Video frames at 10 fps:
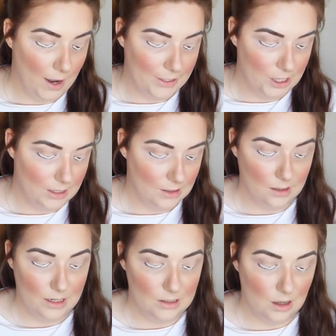Enchanted.
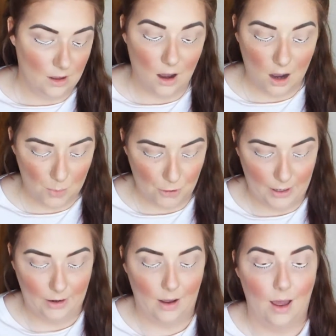These are the
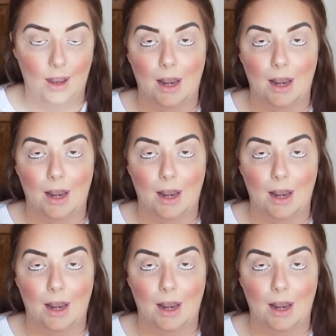Heartbreaker